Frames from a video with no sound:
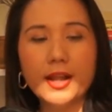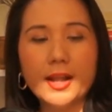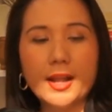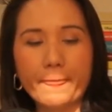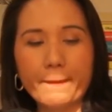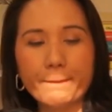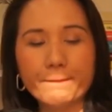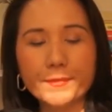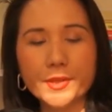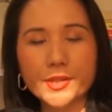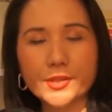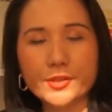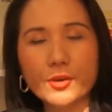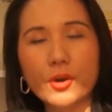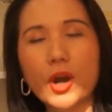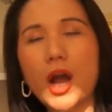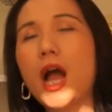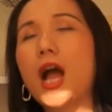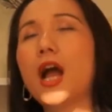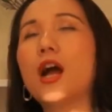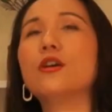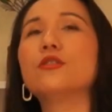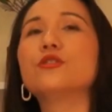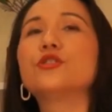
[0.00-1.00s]
So
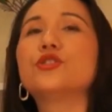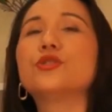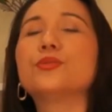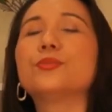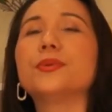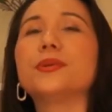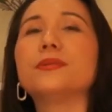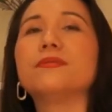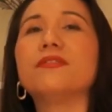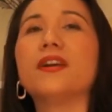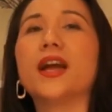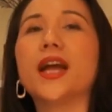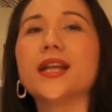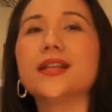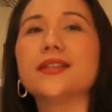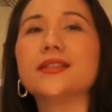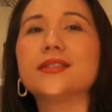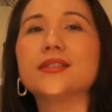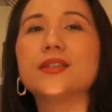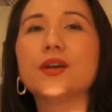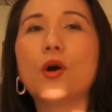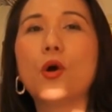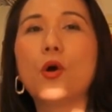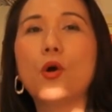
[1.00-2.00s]
how to
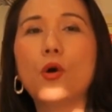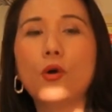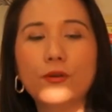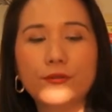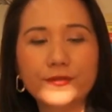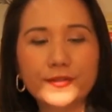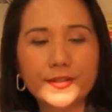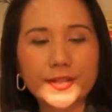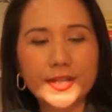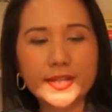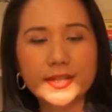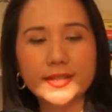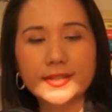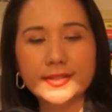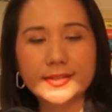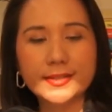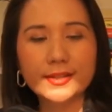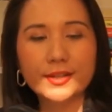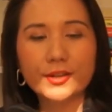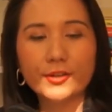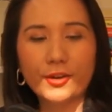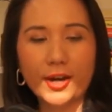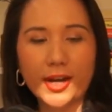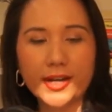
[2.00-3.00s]
prevent all these
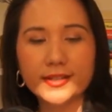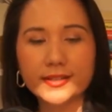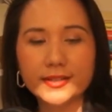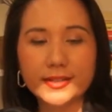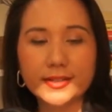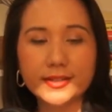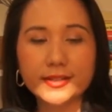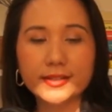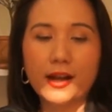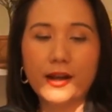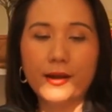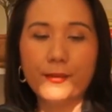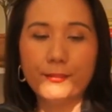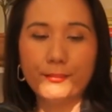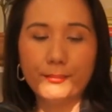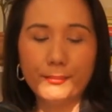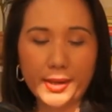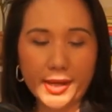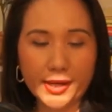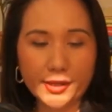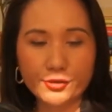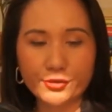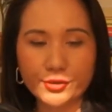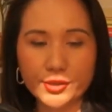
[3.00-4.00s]
crisis
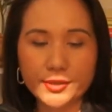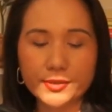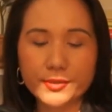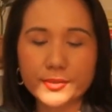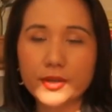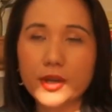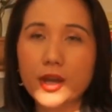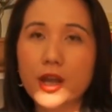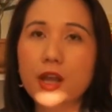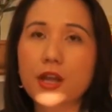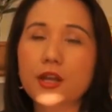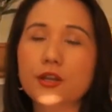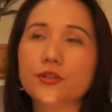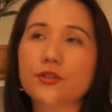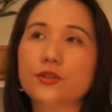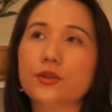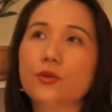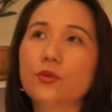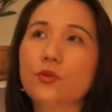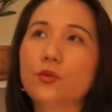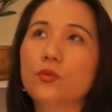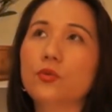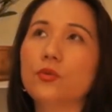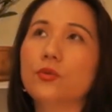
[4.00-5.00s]
measures?
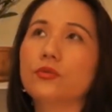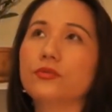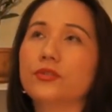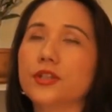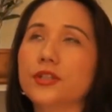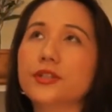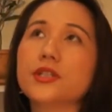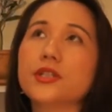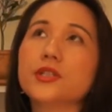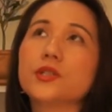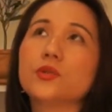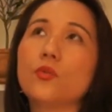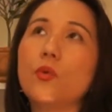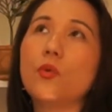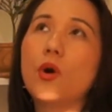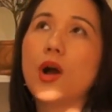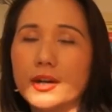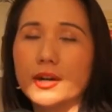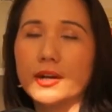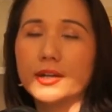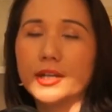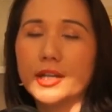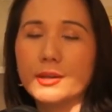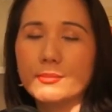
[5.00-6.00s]
So this is why
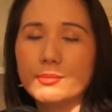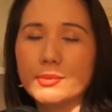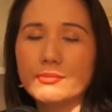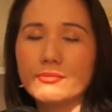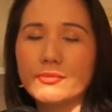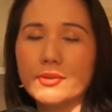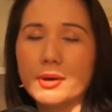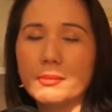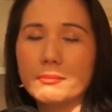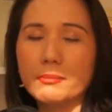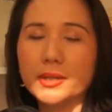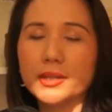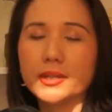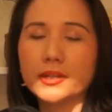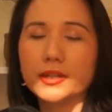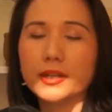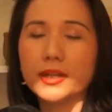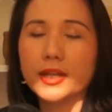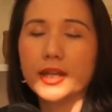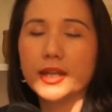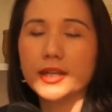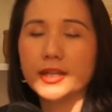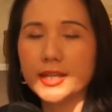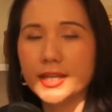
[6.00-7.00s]
key performance
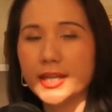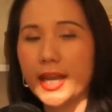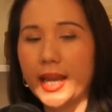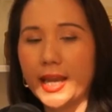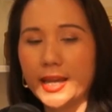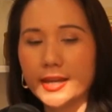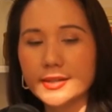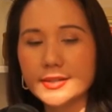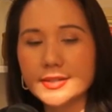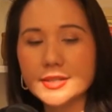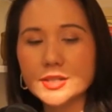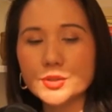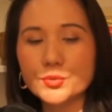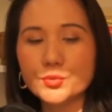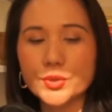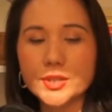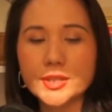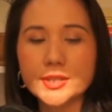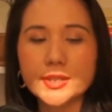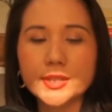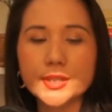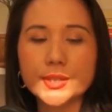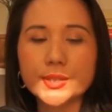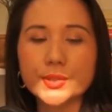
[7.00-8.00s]
indicators,
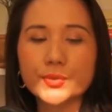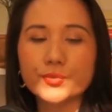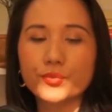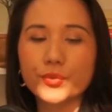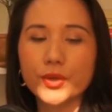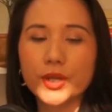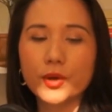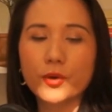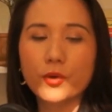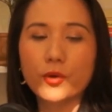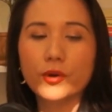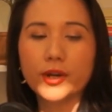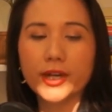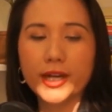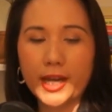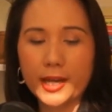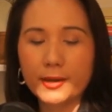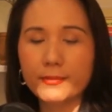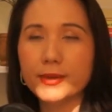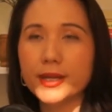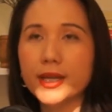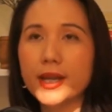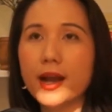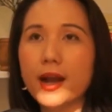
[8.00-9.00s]
which is we call
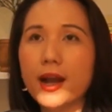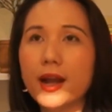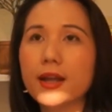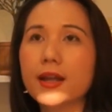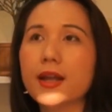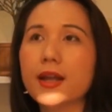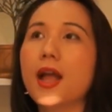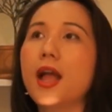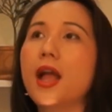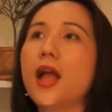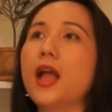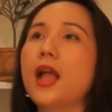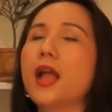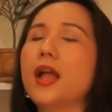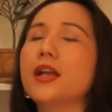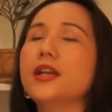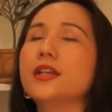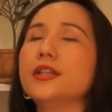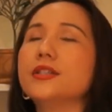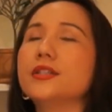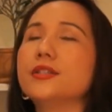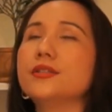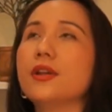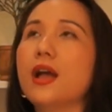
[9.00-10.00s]
KPI,
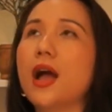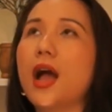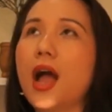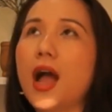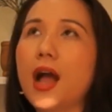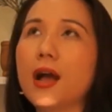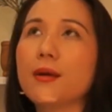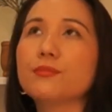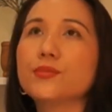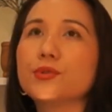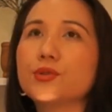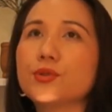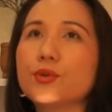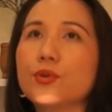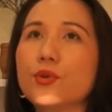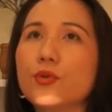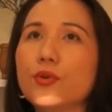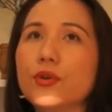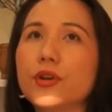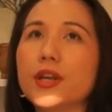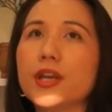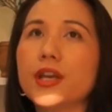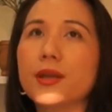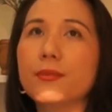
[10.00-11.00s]
is
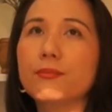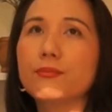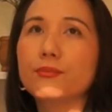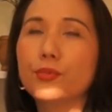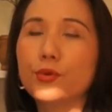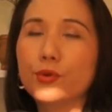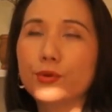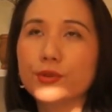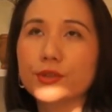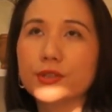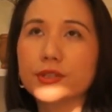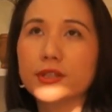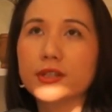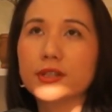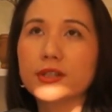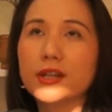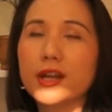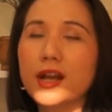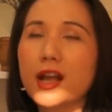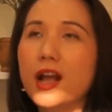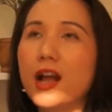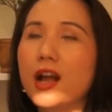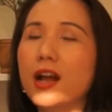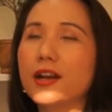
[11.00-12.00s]
absolutely important.
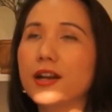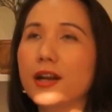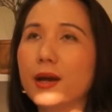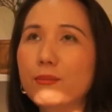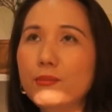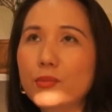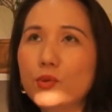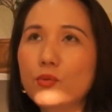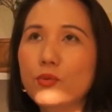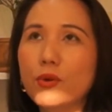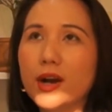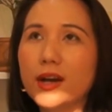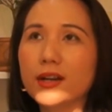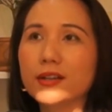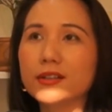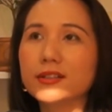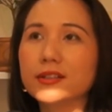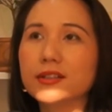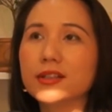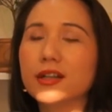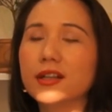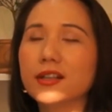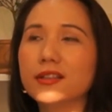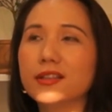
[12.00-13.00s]
The number one
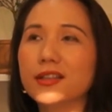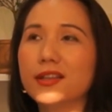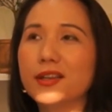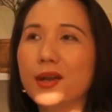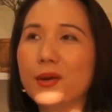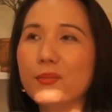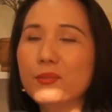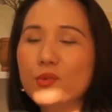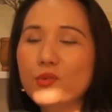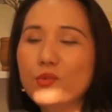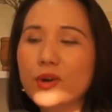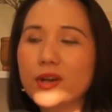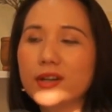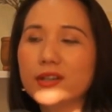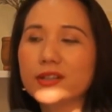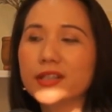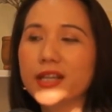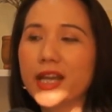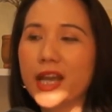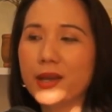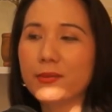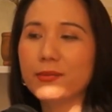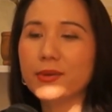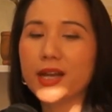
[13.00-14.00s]

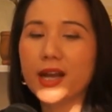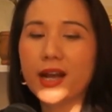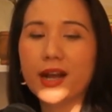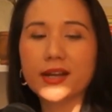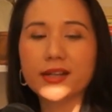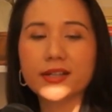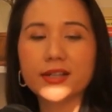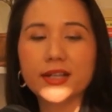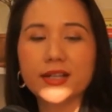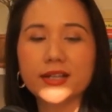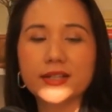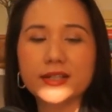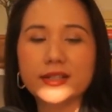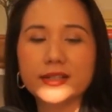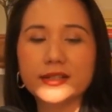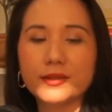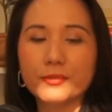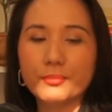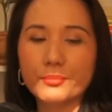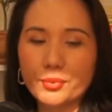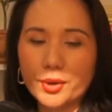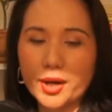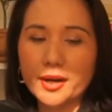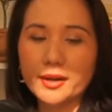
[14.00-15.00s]
KPI is the
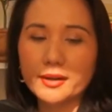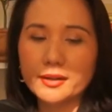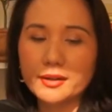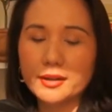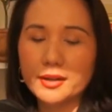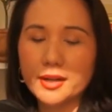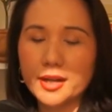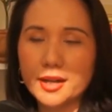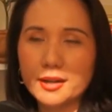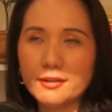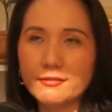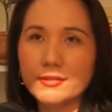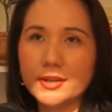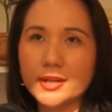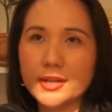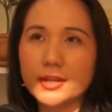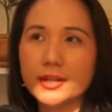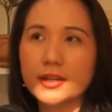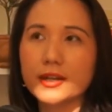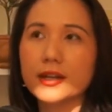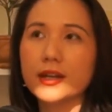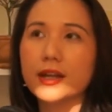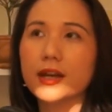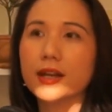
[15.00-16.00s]

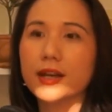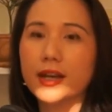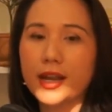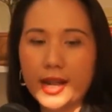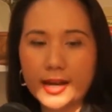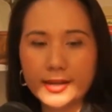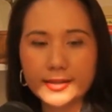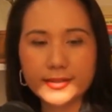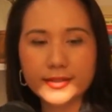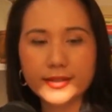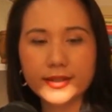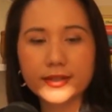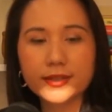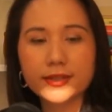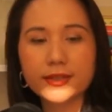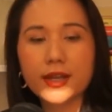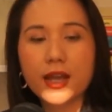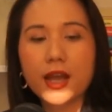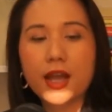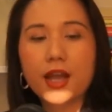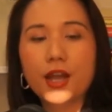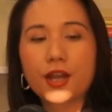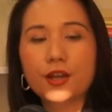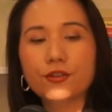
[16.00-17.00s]
break-even analysis.
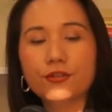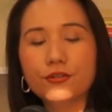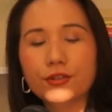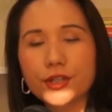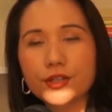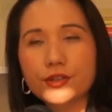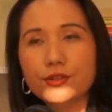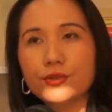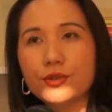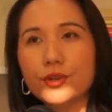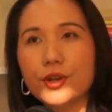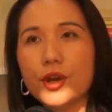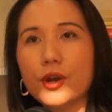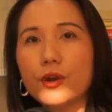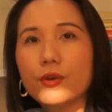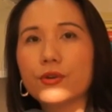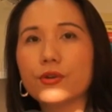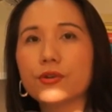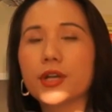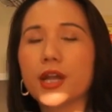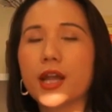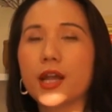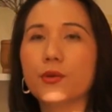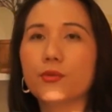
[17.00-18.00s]
You need to know,
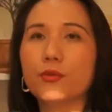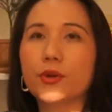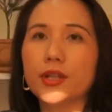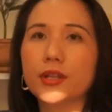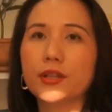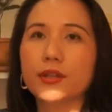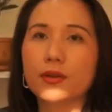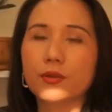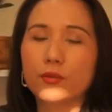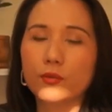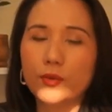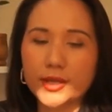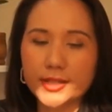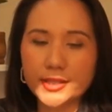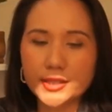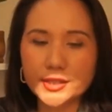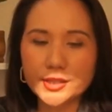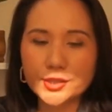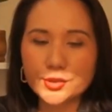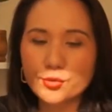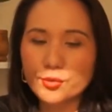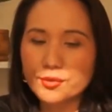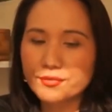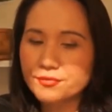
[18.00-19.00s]
okay, whether what
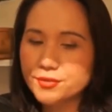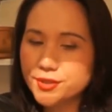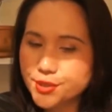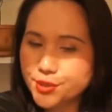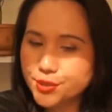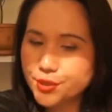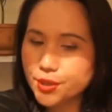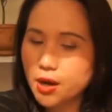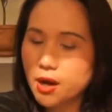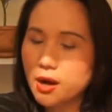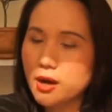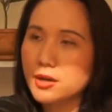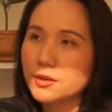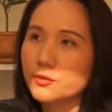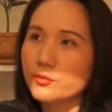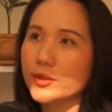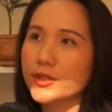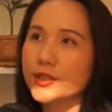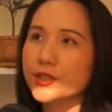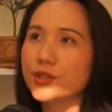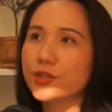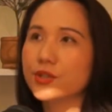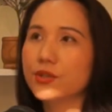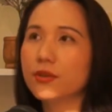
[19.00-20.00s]
is your fixed cost,
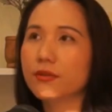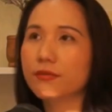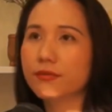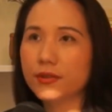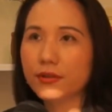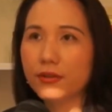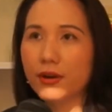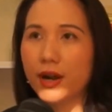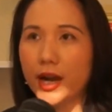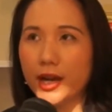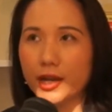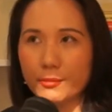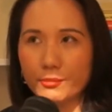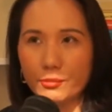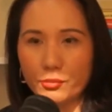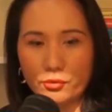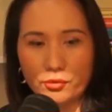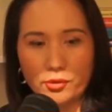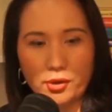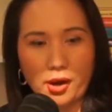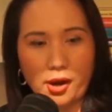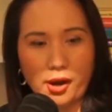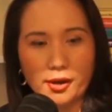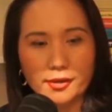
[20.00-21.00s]
what is your variable
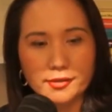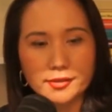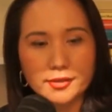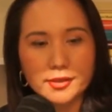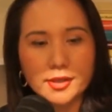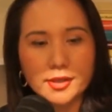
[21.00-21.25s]
cost.